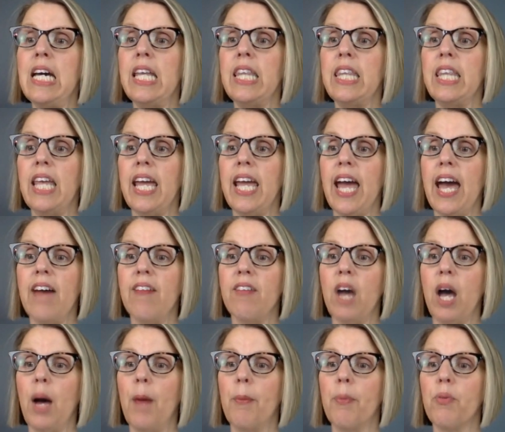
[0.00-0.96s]
They have
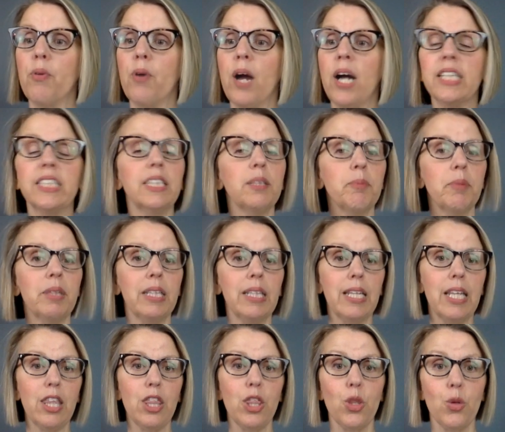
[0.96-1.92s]

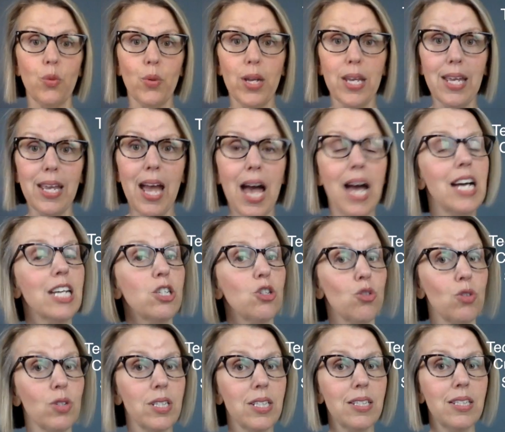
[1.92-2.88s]
approximately
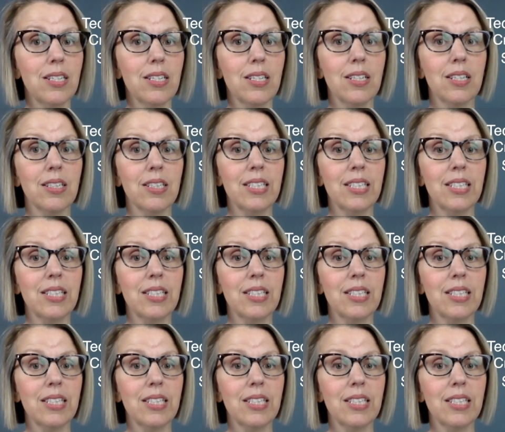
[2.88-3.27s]
300